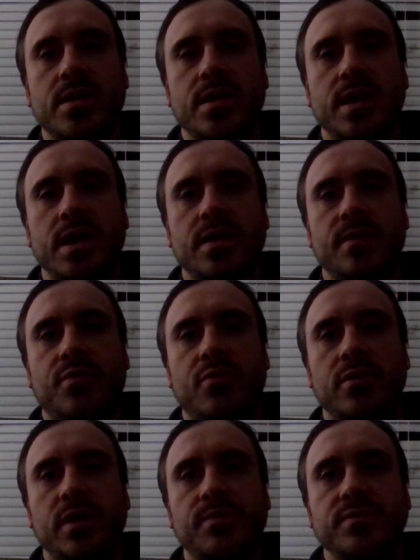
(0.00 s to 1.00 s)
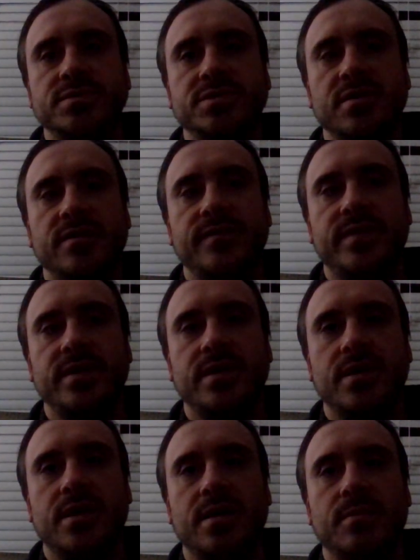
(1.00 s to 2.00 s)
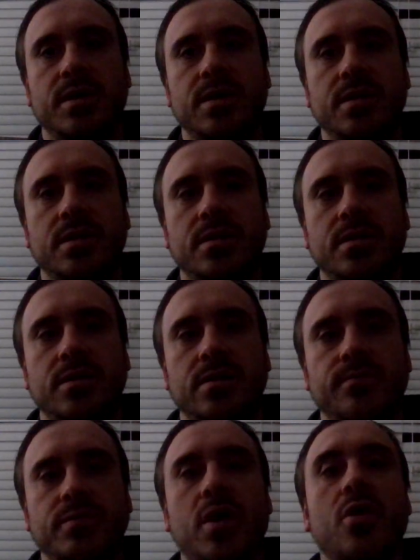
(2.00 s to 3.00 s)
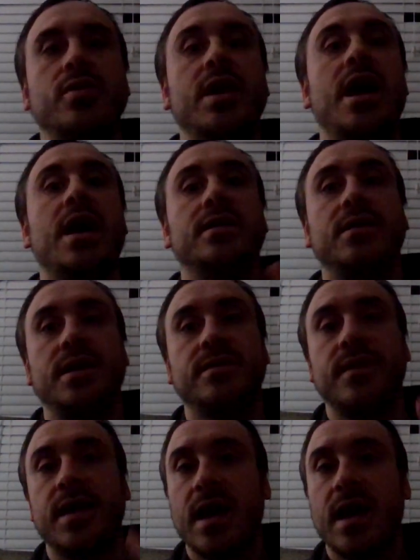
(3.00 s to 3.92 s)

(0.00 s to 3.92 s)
In the poorly preserved, they